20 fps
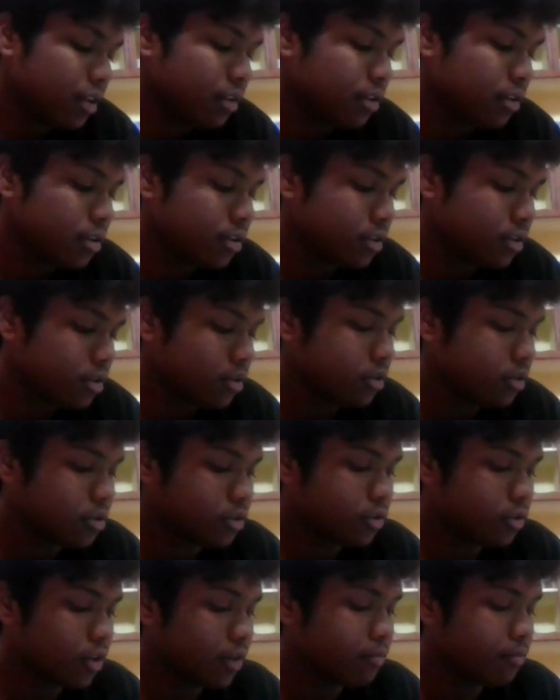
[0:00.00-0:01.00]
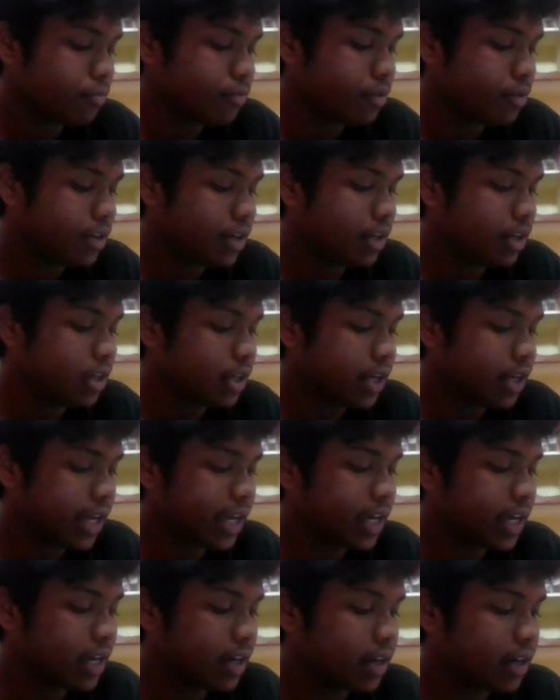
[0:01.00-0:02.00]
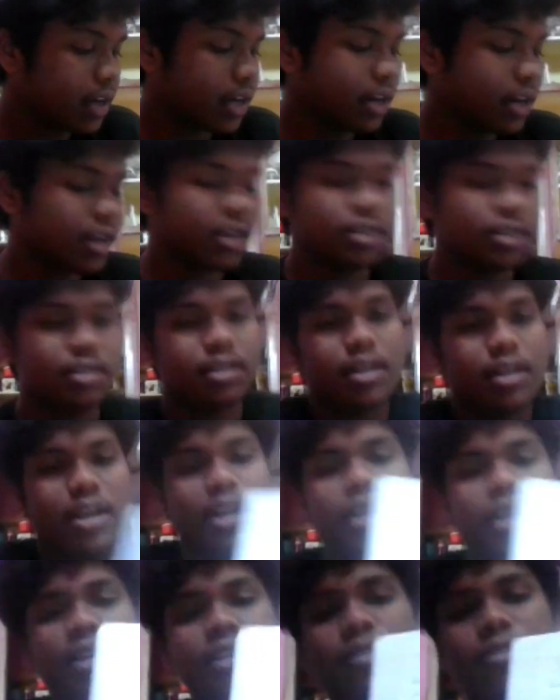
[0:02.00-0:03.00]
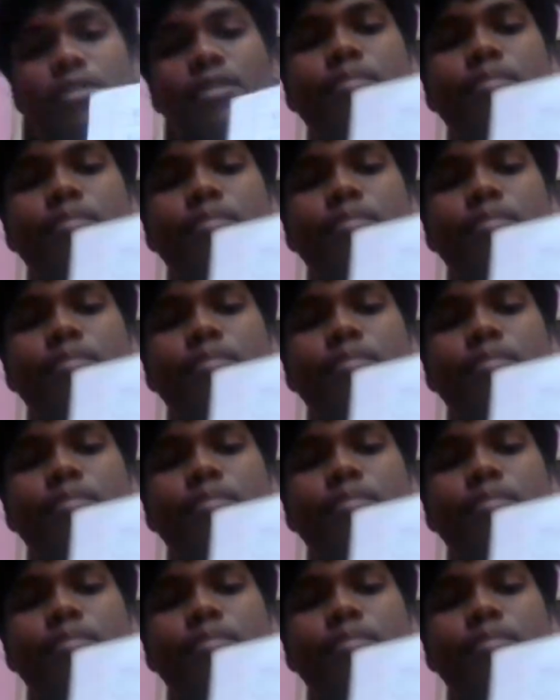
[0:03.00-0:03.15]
So I'm taking 10 as the radix or base.